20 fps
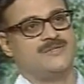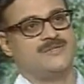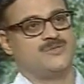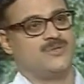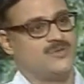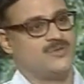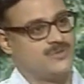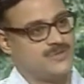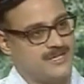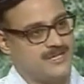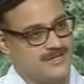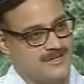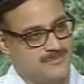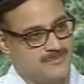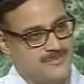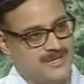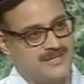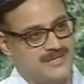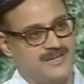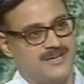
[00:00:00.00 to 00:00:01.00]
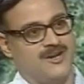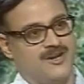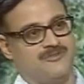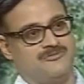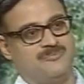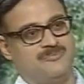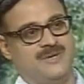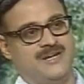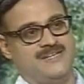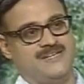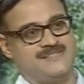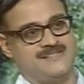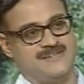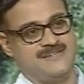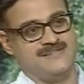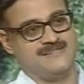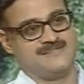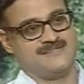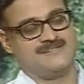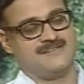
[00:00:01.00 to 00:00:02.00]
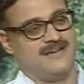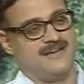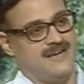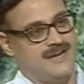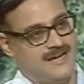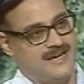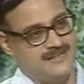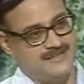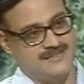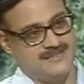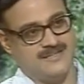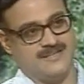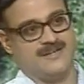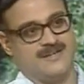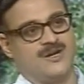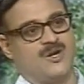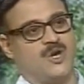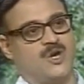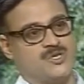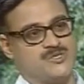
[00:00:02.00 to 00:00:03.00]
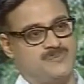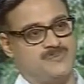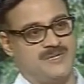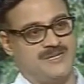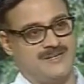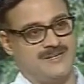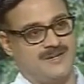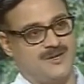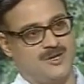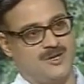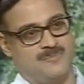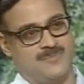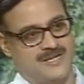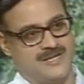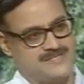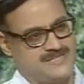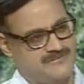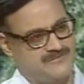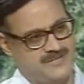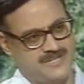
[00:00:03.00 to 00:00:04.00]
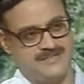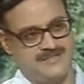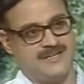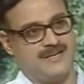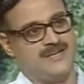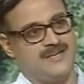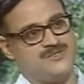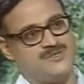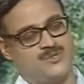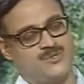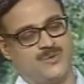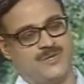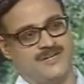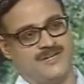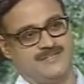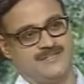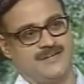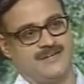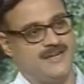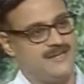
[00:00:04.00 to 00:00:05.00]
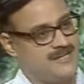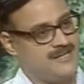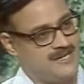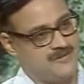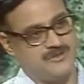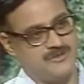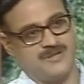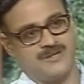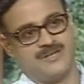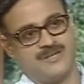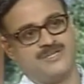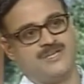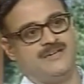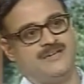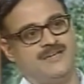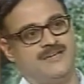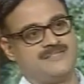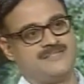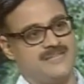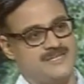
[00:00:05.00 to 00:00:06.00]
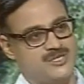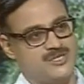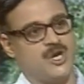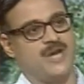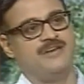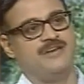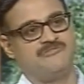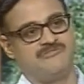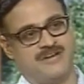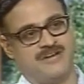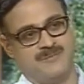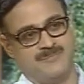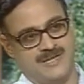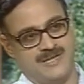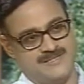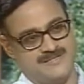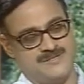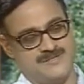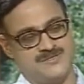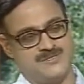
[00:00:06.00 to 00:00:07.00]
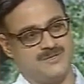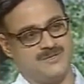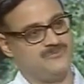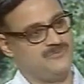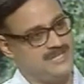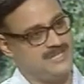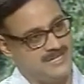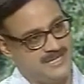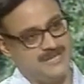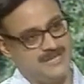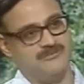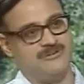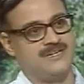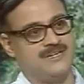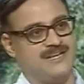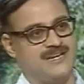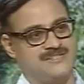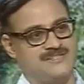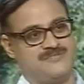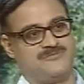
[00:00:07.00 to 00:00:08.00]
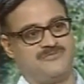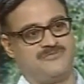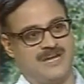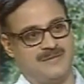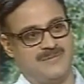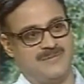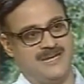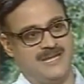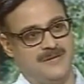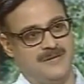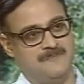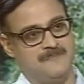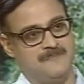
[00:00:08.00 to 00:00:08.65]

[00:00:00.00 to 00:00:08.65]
So the making of medicines and the hospital complex, everything is together, and it's a joint family system. We live in that family.